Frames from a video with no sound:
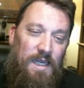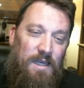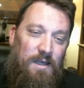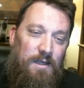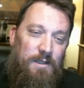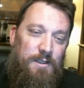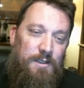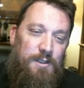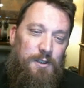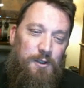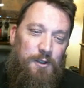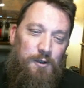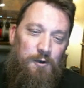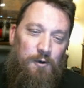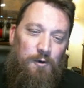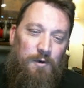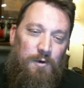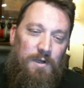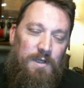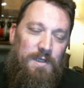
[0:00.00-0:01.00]

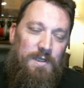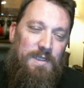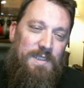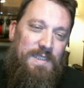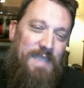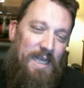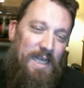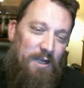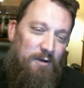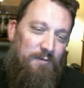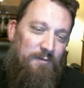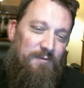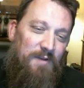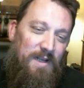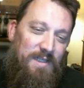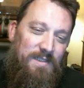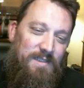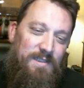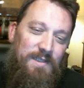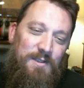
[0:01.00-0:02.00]
to
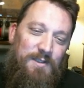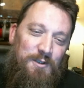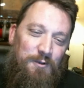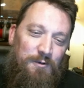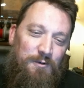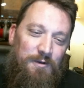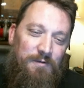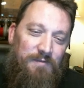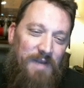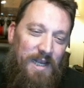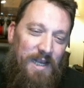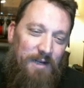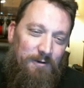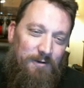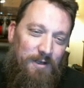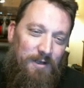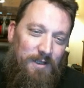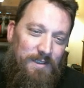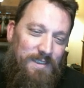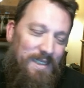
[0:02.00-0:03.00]
sacrifice this unit of
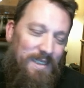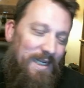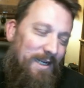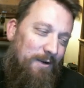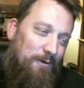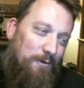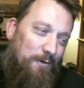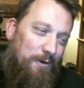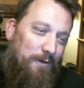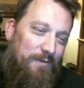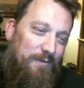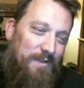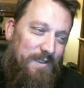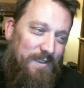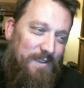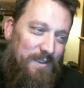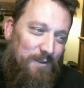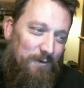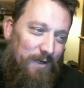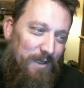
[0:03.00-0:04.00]
Aggradons. And I don't know if this
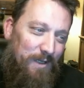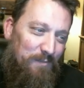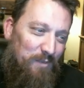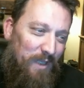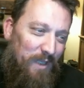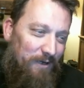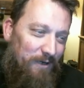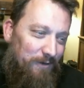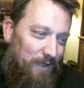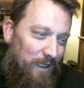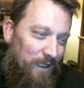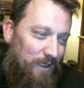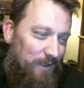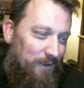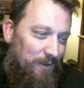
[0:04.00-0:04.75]
is a great plan or not. Here